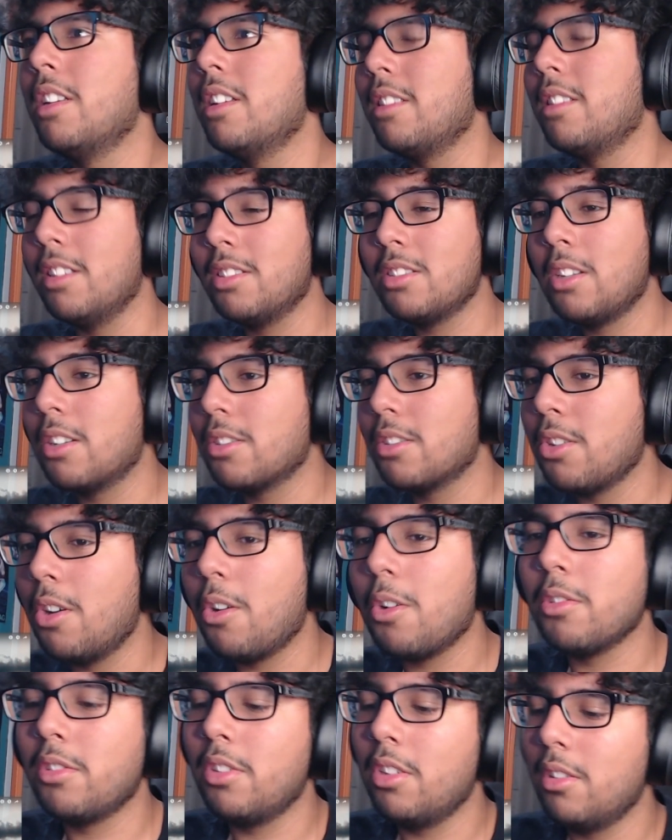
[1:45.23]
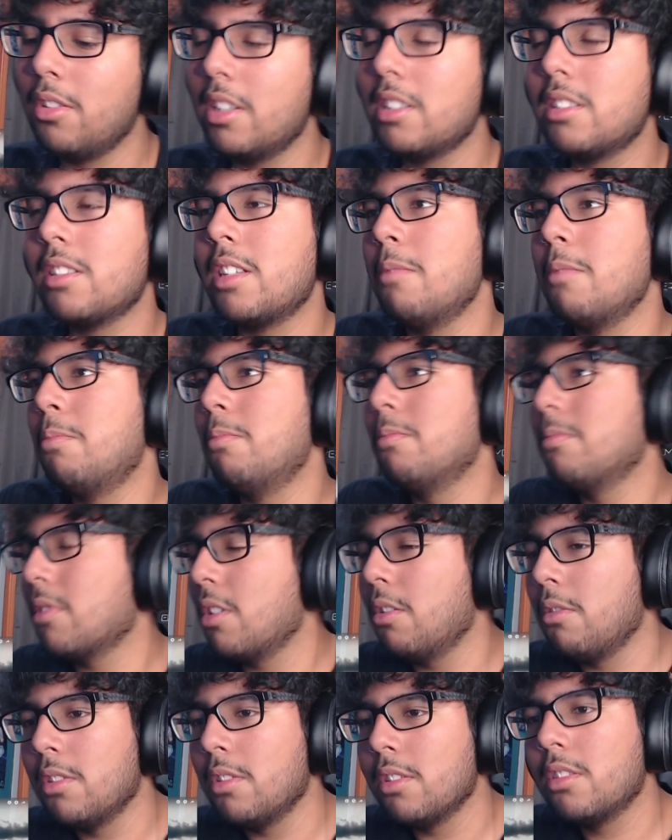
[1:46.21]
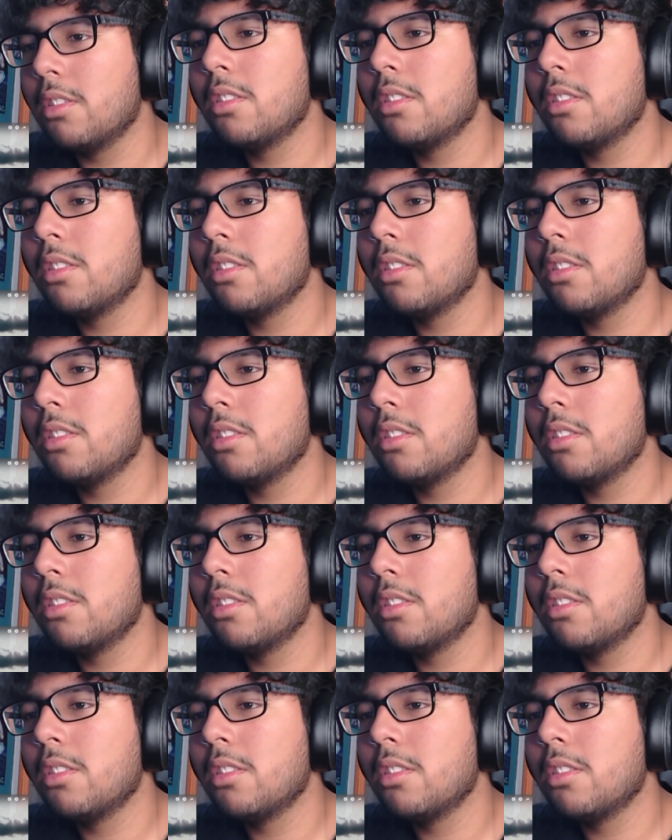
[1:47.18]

This song's hard though. Let's keep going.